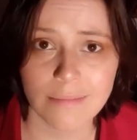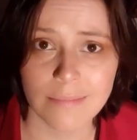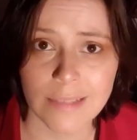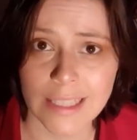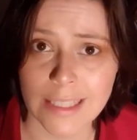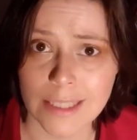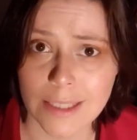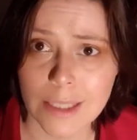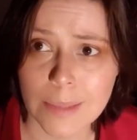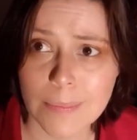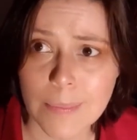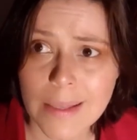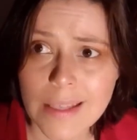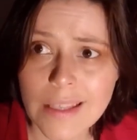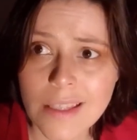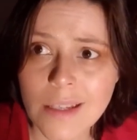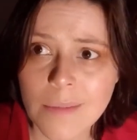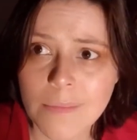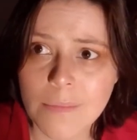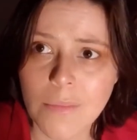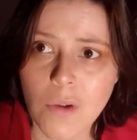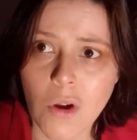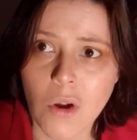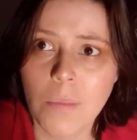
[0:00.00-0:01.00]
he spends
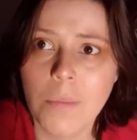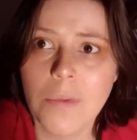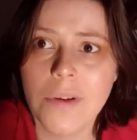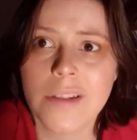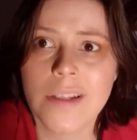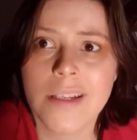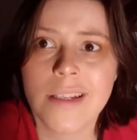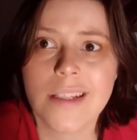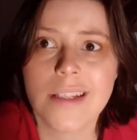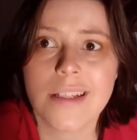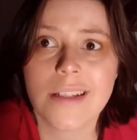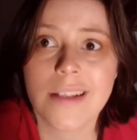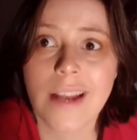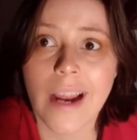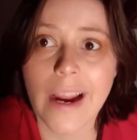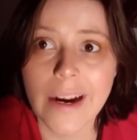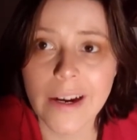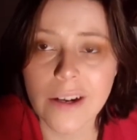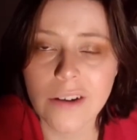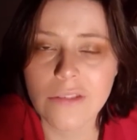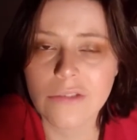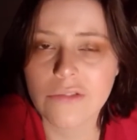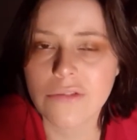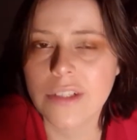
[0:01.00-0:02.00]
up almost his
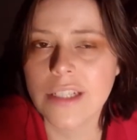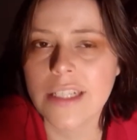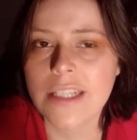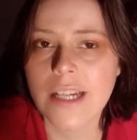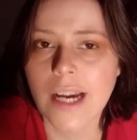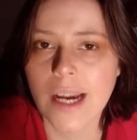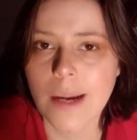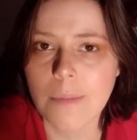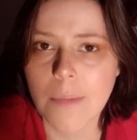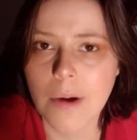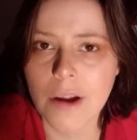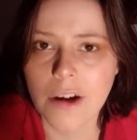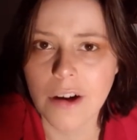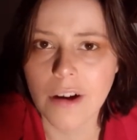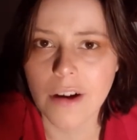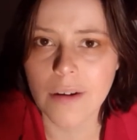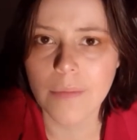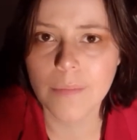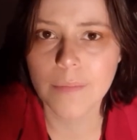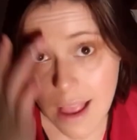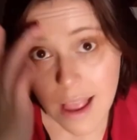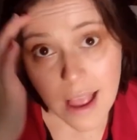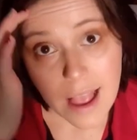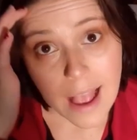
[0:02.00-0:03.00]
entire free time on
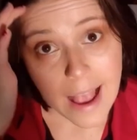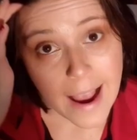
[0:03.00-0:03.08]
her.